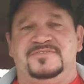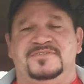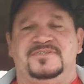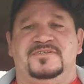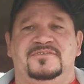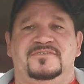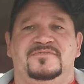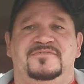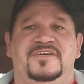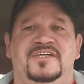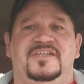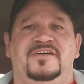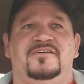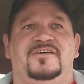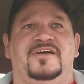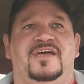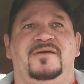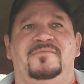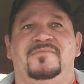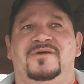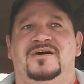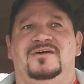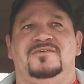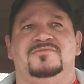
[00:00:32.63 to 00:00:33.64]
so the video
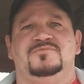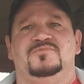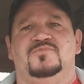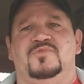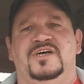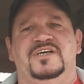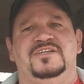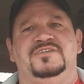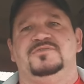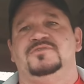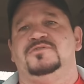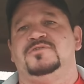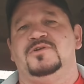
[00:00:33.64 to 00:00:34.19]
came out way too